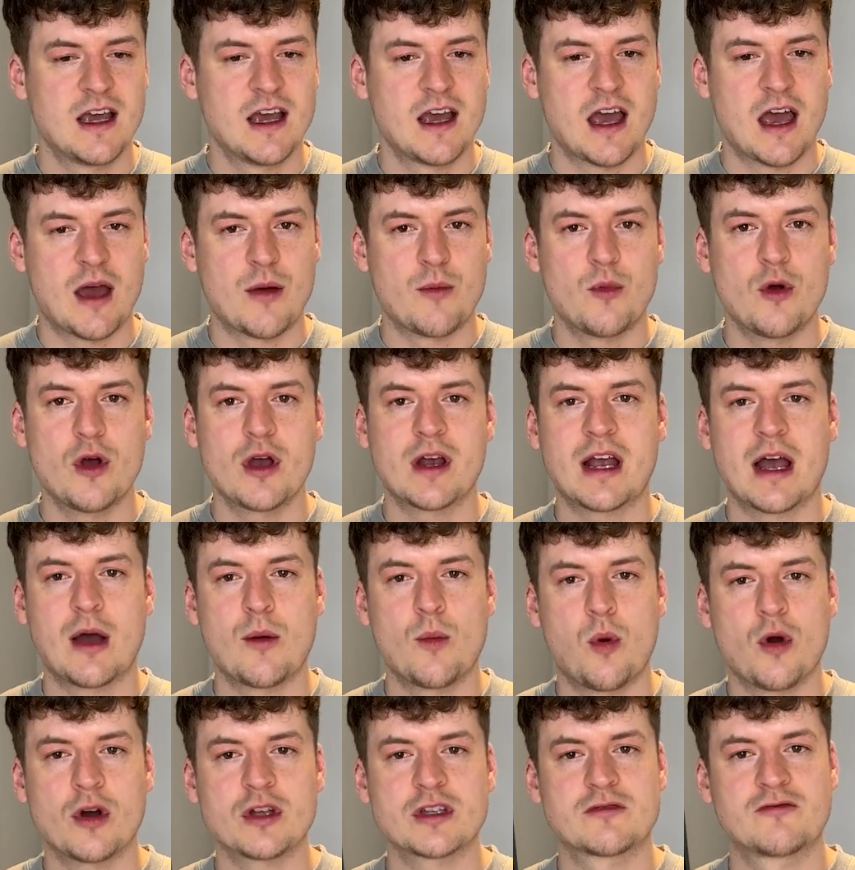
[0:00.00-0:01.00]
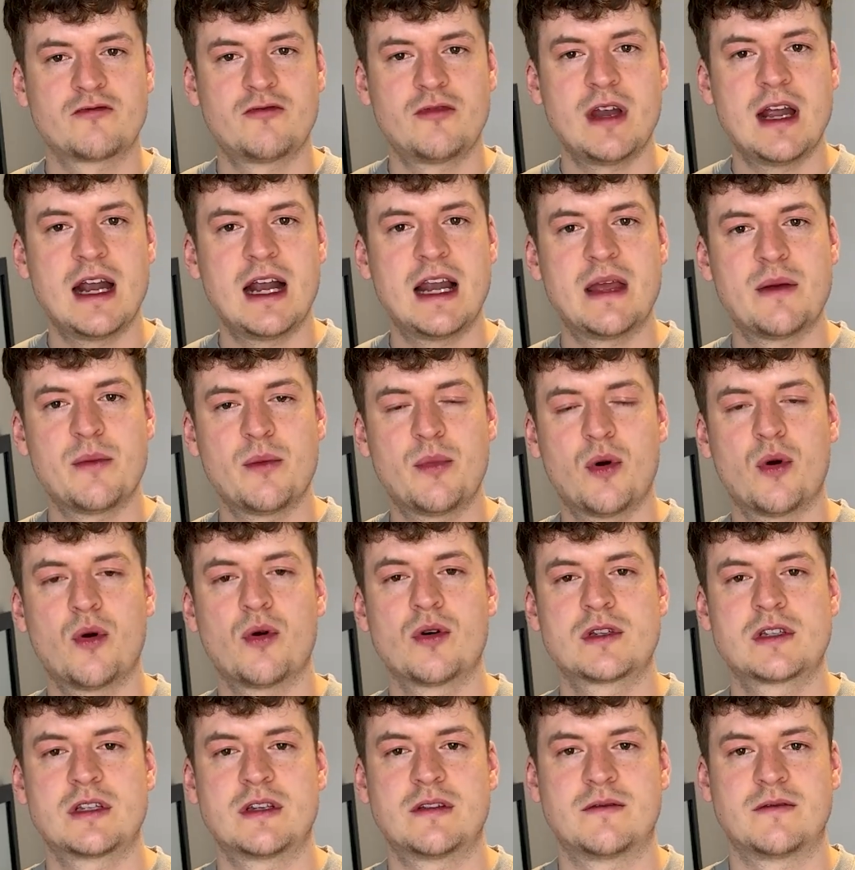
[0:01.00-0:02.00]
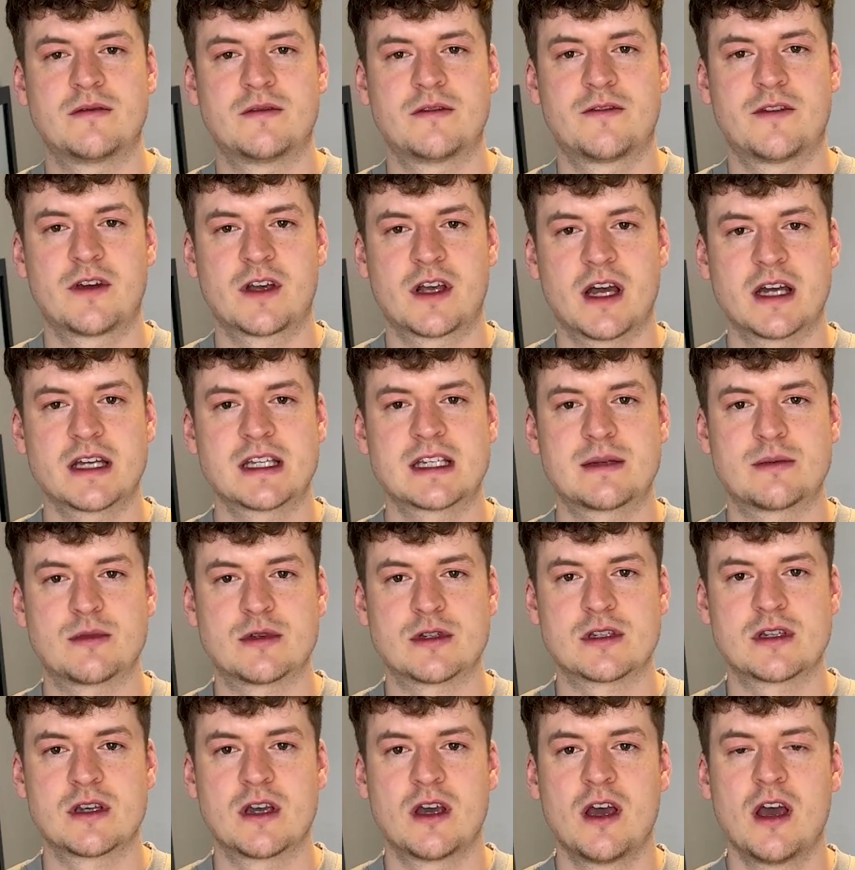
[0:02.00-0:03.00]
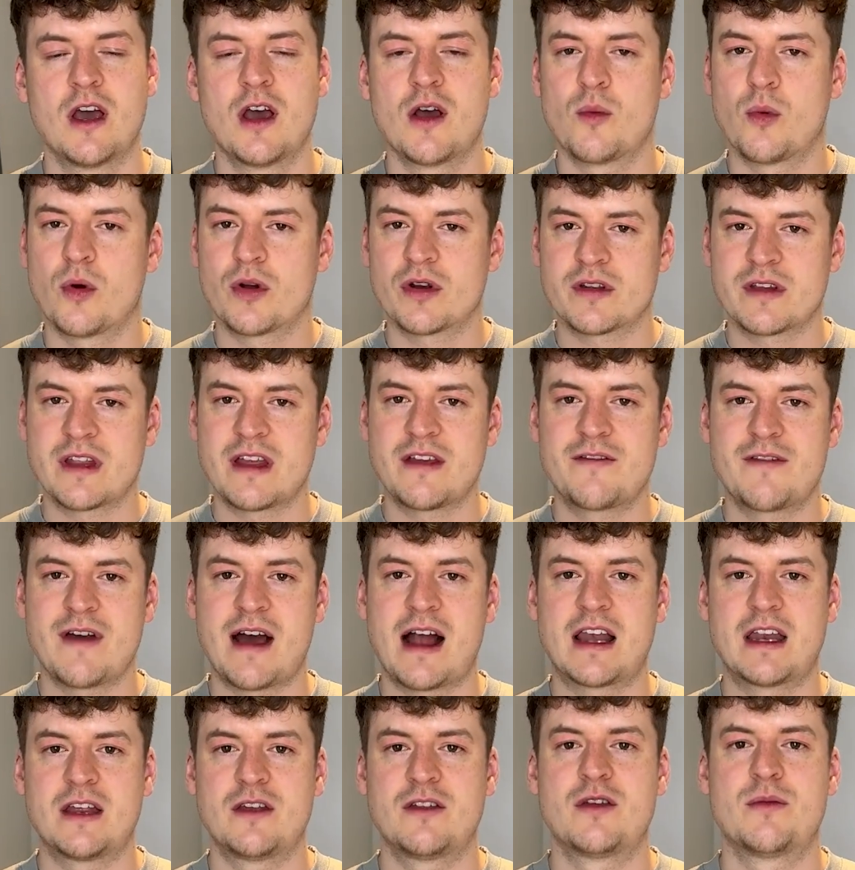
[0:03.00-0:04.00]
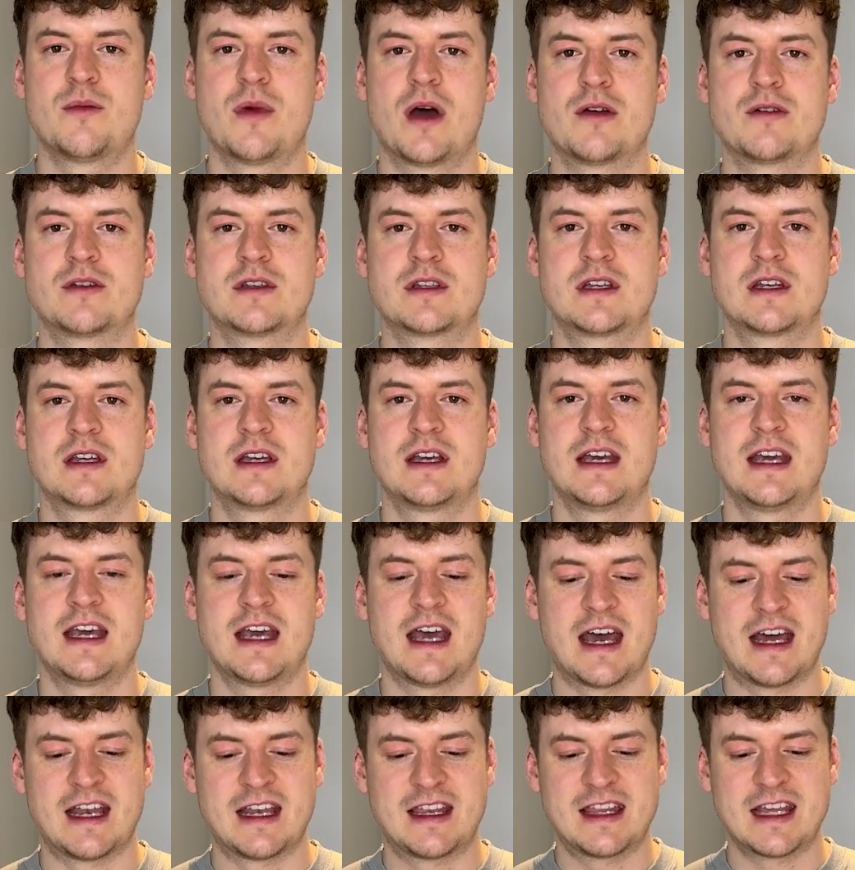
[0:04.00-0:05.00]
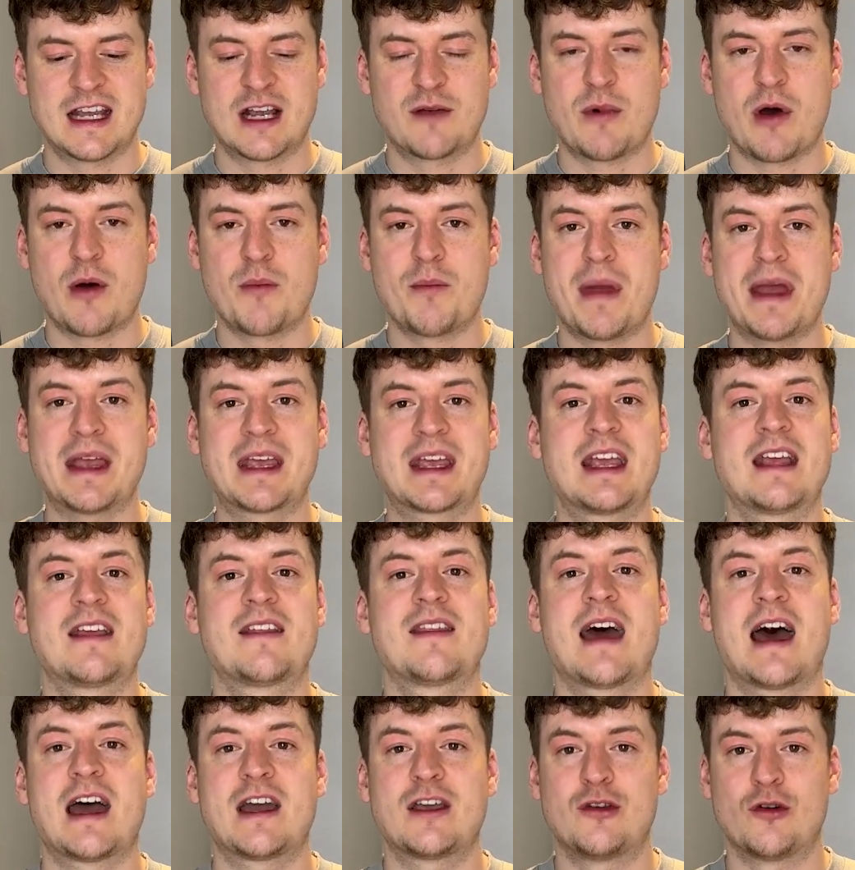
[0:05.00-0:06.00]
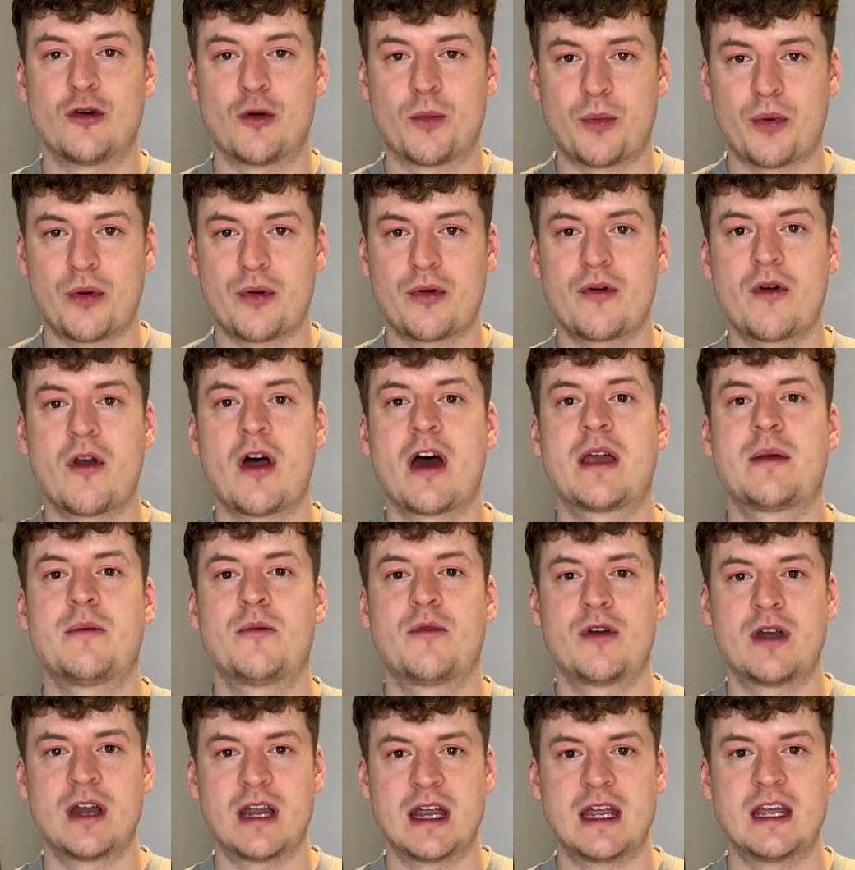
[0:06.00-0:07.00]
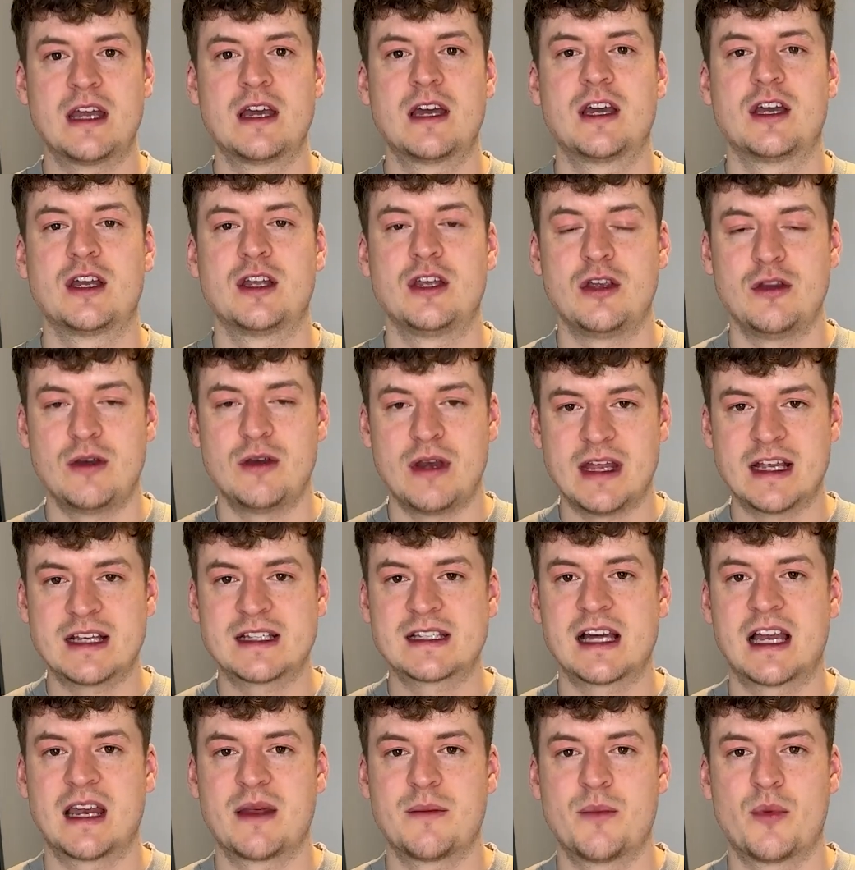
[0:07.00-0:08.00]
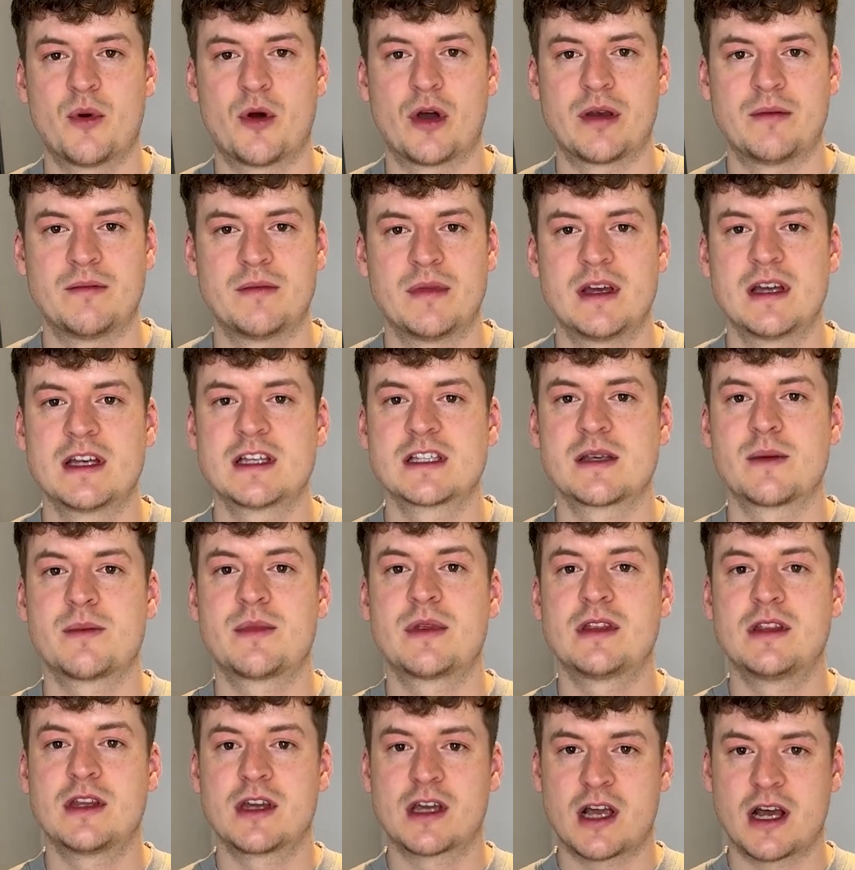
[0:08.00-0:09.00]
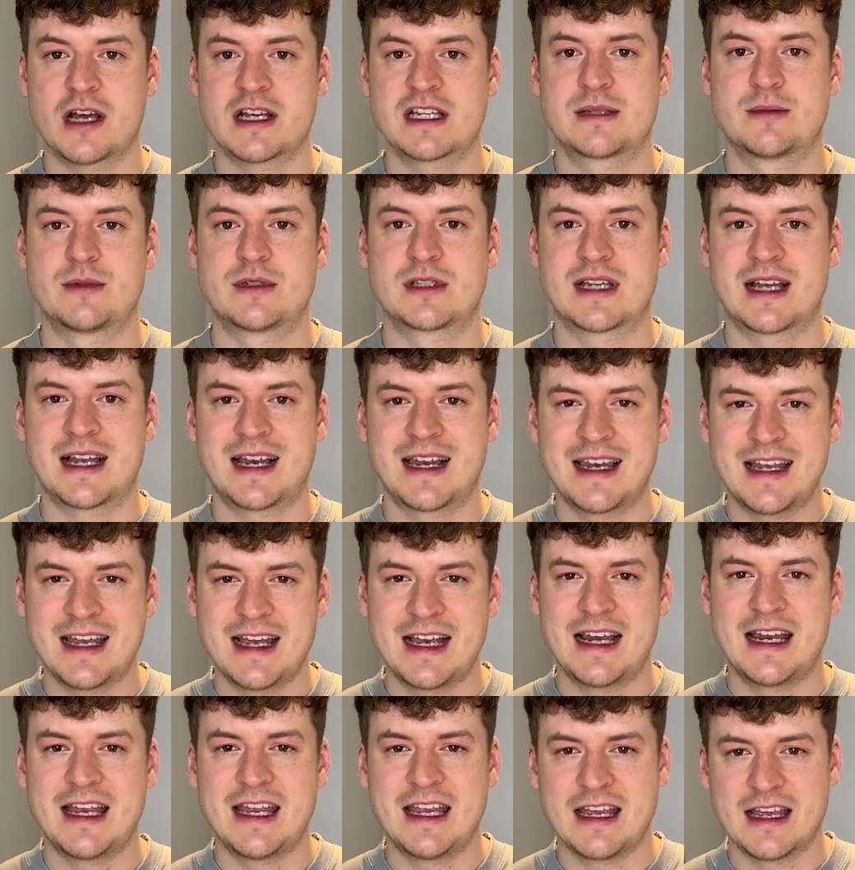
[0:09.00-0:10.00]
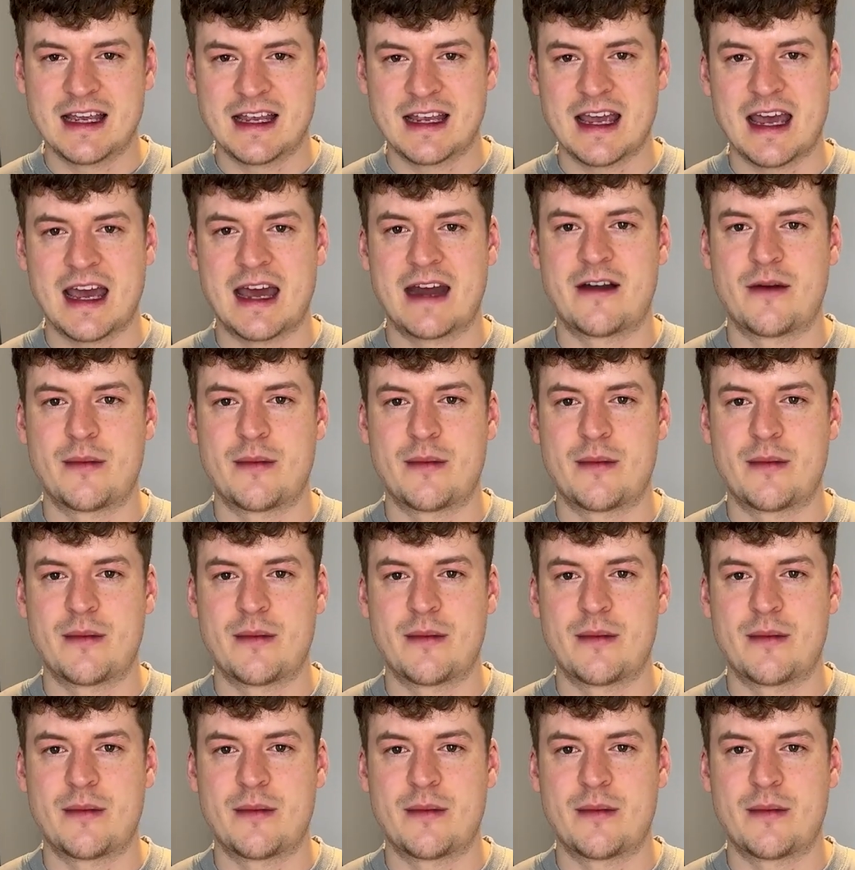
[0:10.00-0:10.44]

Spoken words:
and work out what's really important for customers. What do they value the most? And think about making that your primary unique selling point, something that customers clearly care